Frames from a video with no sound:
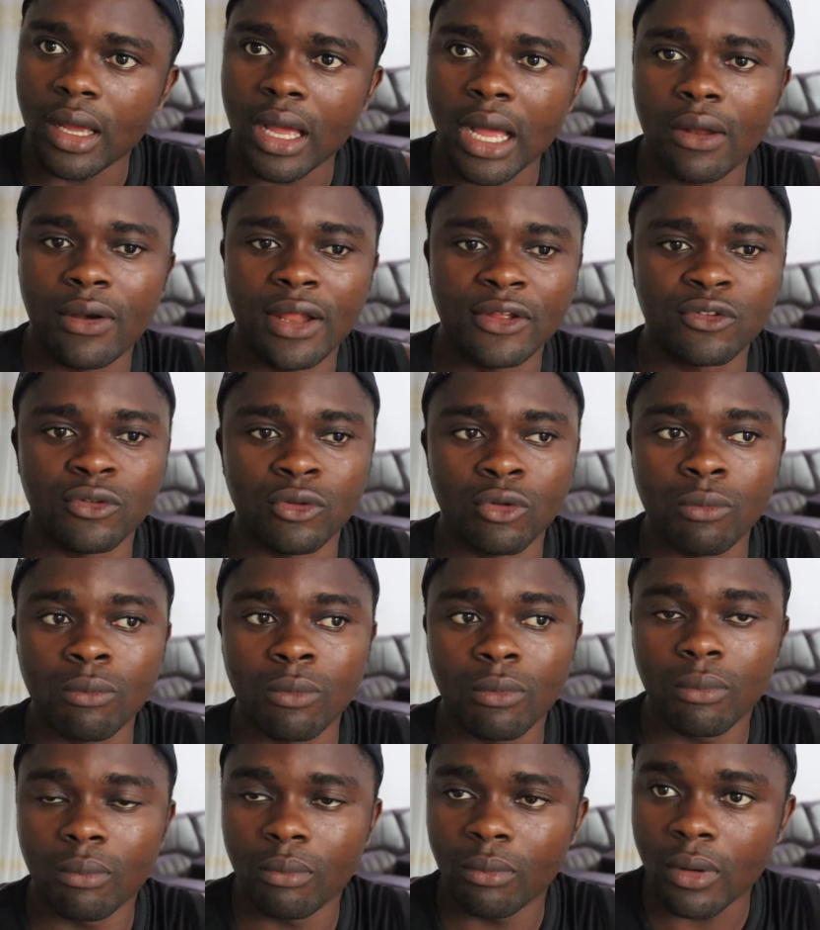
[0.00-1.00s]
I'd like to know
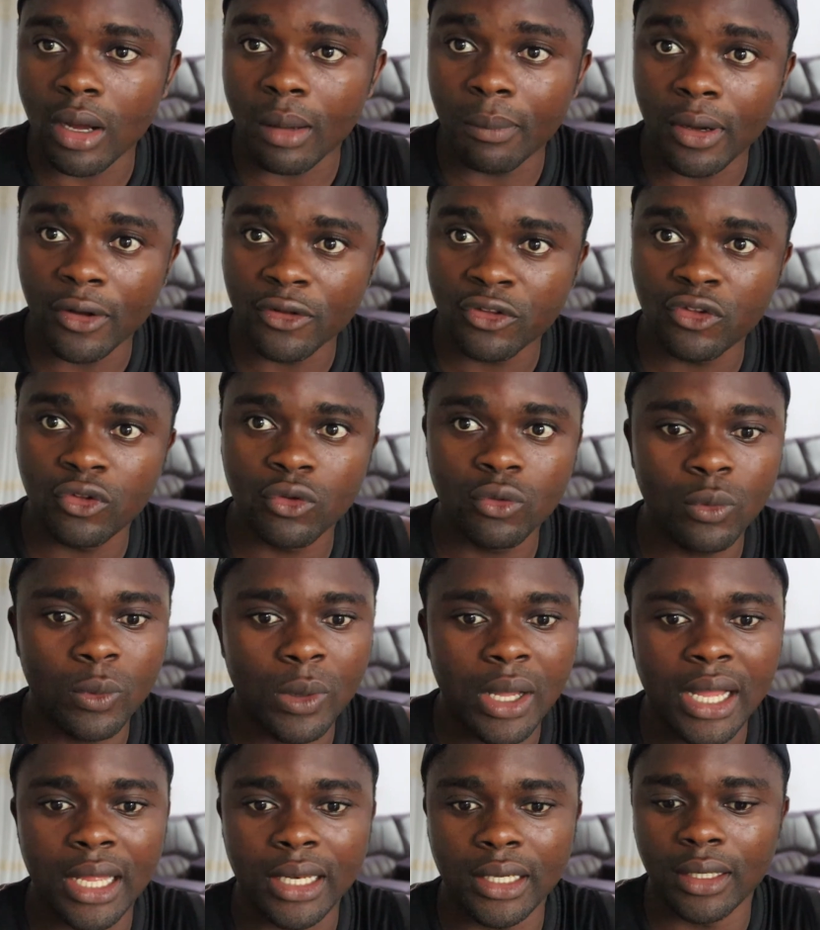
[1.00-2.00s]
more about you
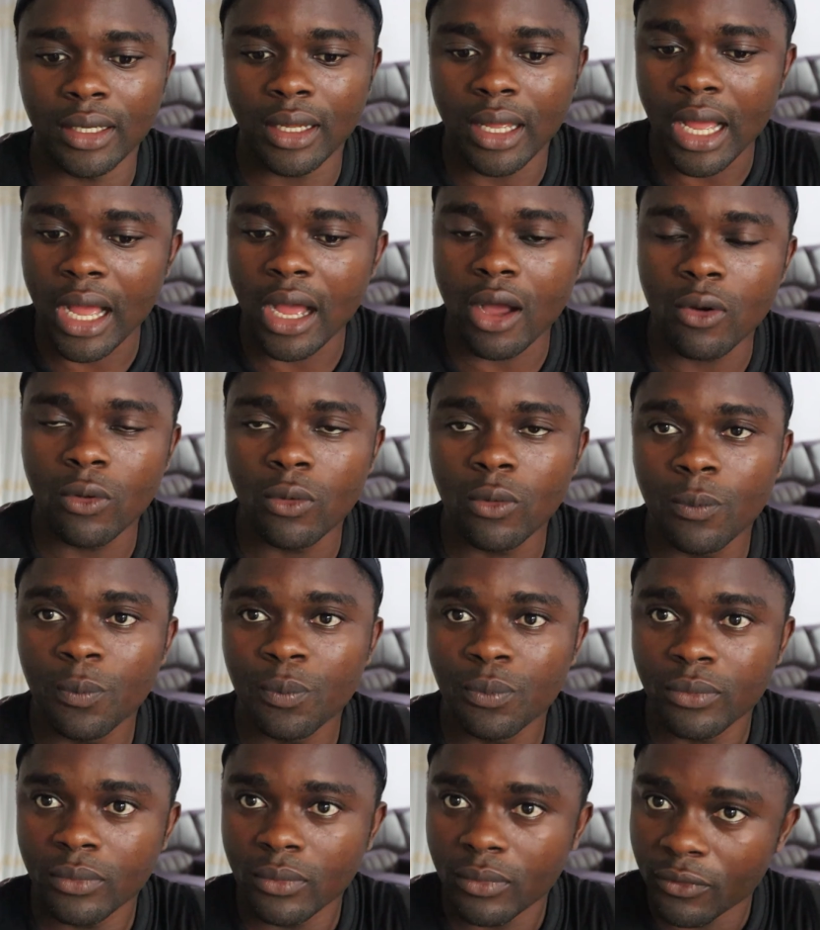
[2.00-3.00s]
and how
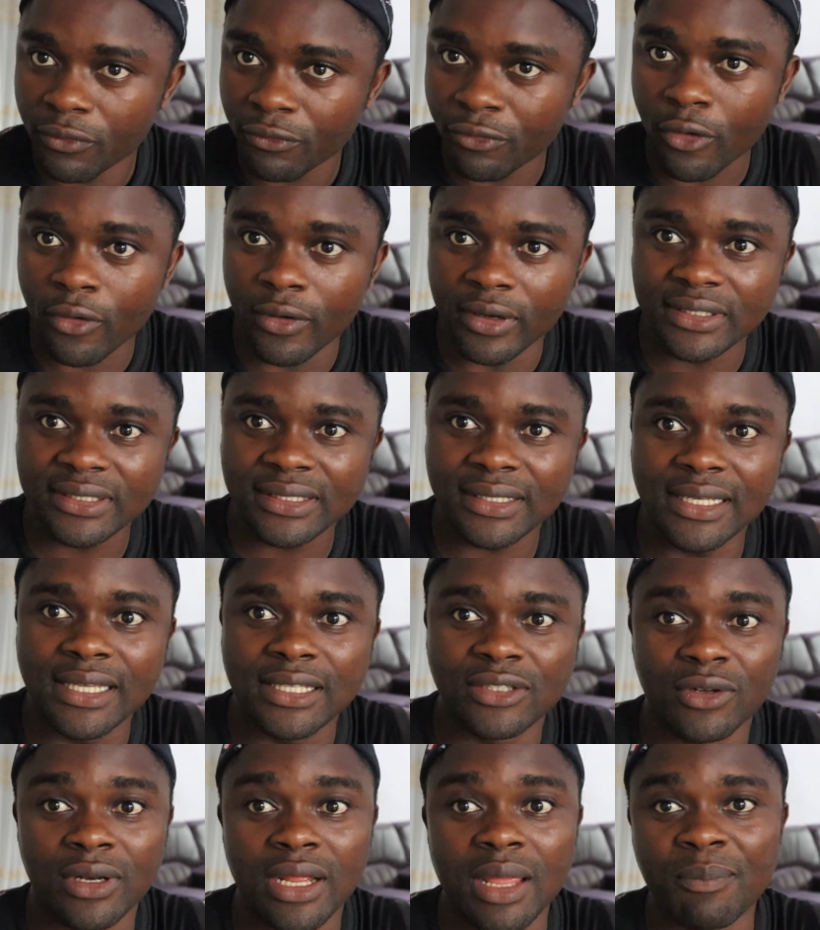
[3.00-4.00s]
Forex
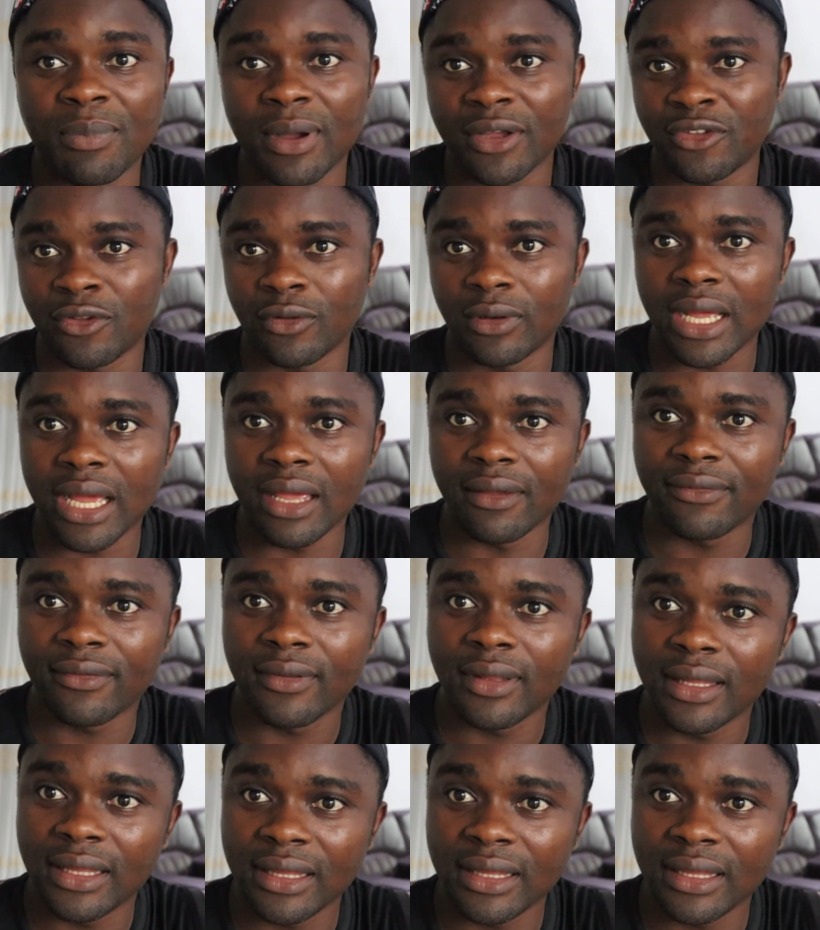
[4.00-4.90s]
is going to impact your life.